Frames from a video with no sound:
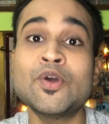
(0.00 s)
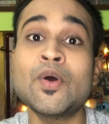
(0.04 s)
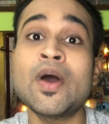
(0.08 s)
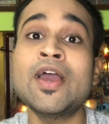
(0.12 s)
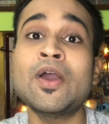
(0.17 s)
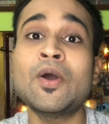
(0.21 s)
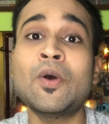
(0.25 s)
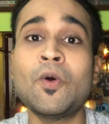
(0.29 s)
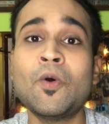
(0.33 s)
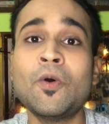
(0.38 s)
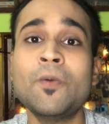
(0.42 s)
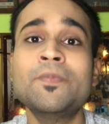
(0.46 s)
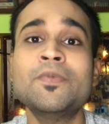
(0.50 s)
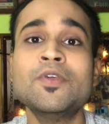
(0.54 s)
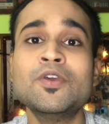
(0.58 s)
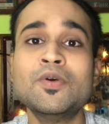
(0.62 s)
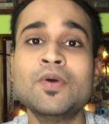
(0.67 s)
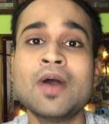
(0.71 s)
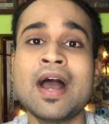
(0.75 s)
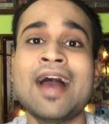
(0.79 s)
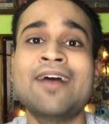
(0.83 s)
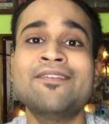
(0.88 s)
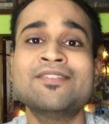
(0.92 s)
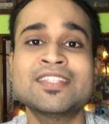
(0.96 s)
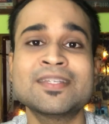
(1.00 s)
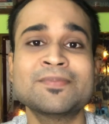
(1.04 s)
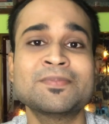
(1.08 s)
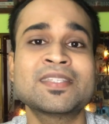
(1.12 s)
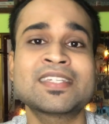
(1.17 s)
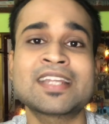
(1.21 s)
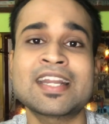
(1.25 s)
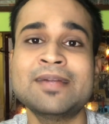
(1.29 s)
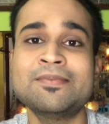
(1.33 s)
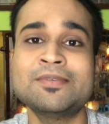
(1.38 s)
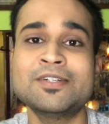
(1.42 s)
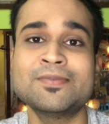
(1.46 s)
I hope you have
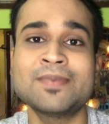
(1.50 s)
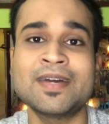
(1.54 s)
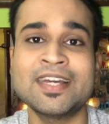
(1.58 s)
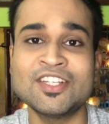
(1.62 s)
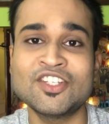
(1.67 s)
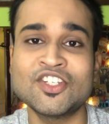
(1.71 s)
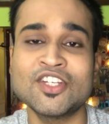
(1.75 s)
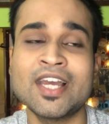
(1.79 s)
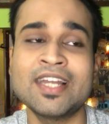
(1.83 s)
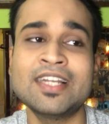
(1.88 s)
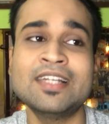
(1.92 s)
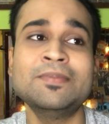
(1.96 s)
subscribed to my channel.